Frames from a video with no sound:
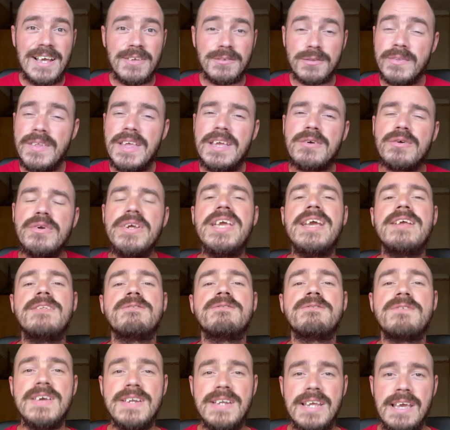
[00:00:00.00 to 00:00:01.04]
So they
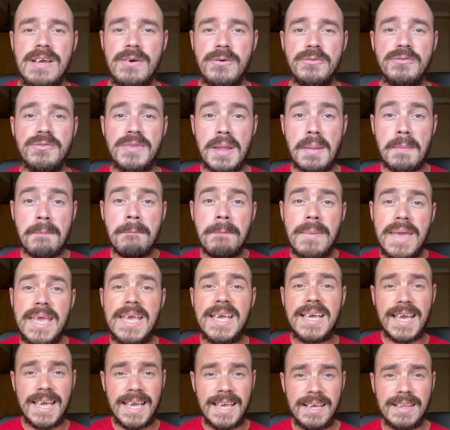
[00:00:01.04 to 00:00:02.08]
create videos that
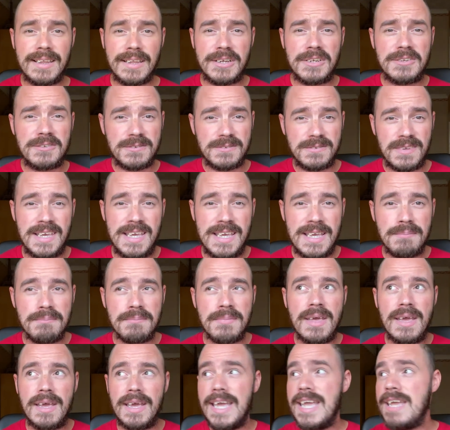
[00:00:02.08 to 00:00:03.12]
make English
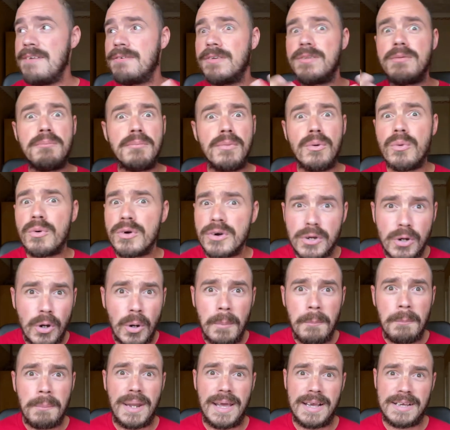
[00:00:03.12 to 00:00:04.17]
seem even more
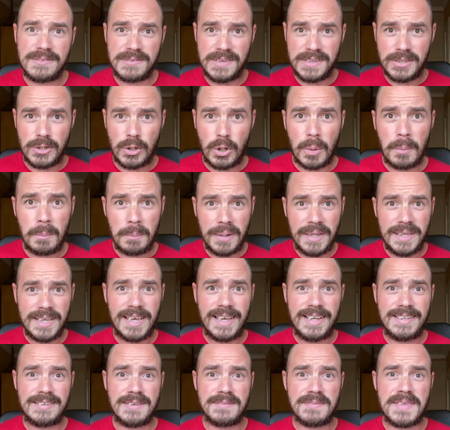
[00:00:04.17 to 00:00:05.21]
complex and
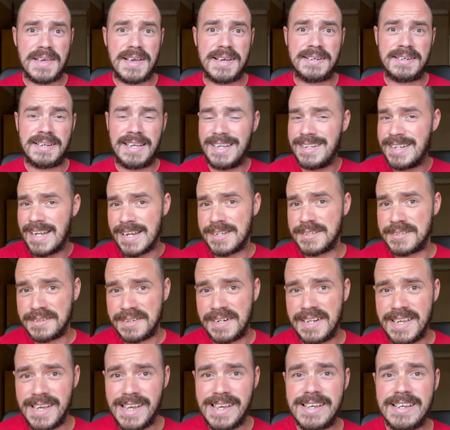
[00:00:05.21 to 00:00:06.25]
complicated than it
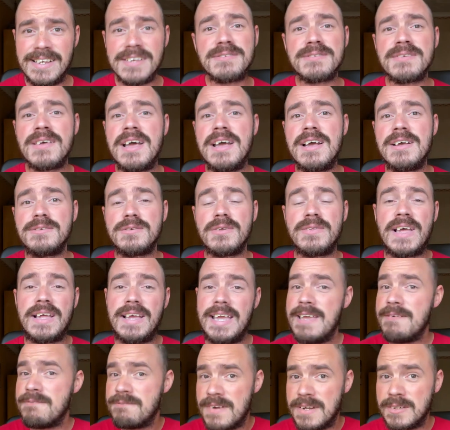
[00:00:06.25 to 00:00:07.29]
actually is, so that
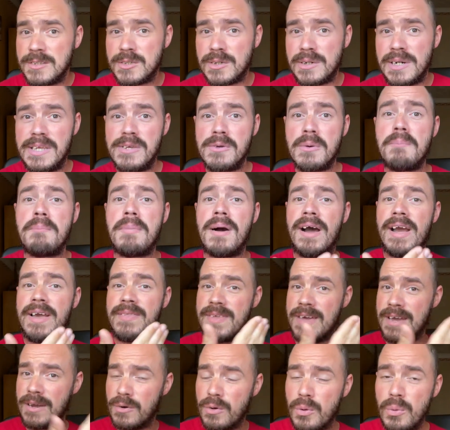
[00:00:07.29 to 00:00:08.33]
eventually you buy
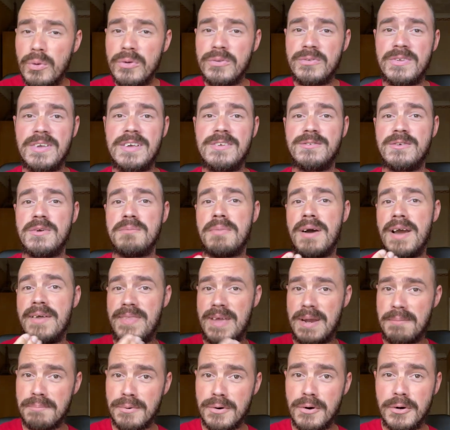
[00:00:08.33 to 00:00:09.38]
their courses, you buy
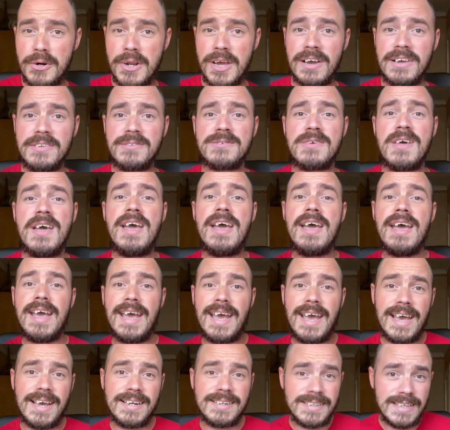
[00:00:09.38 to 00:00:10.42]
their products,
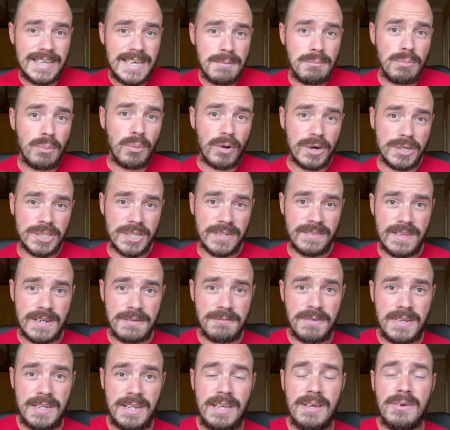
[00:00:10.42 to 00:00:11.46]
and keep watching their
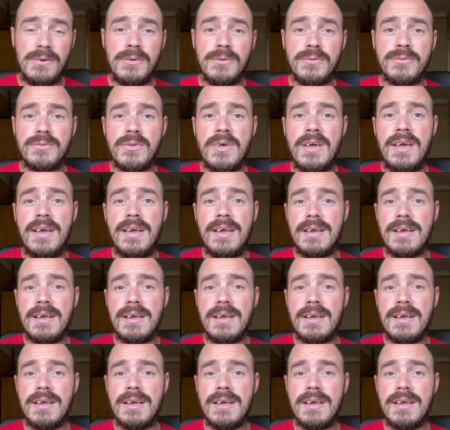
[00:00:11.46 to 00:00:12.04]
videos